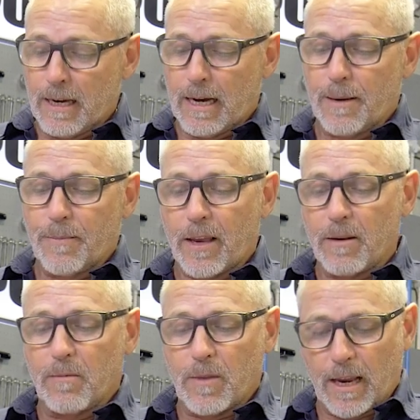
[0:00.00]

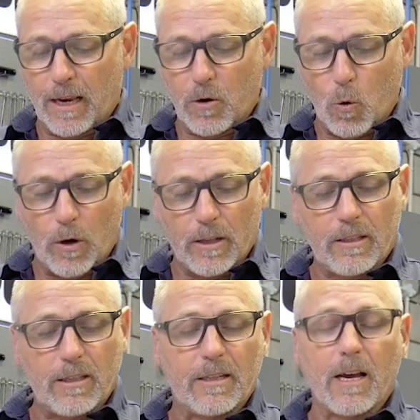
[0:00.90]
They're calling
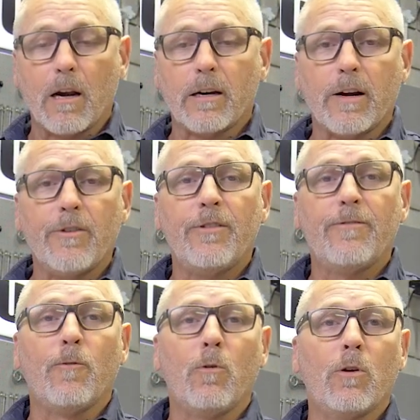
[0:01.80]
this a downcountry
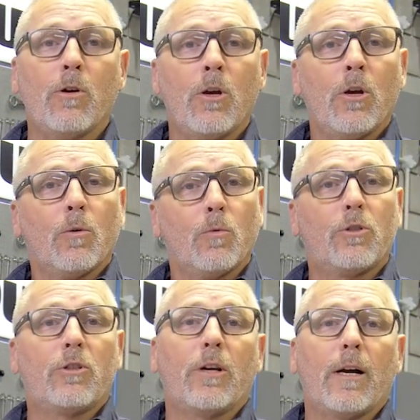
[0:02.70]
fork,
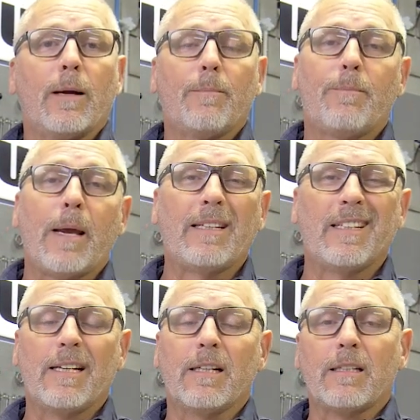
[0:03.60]
which
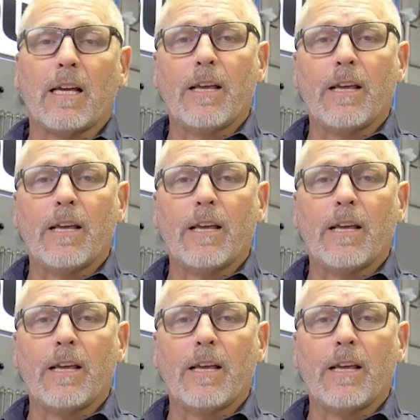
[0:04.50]
basically in South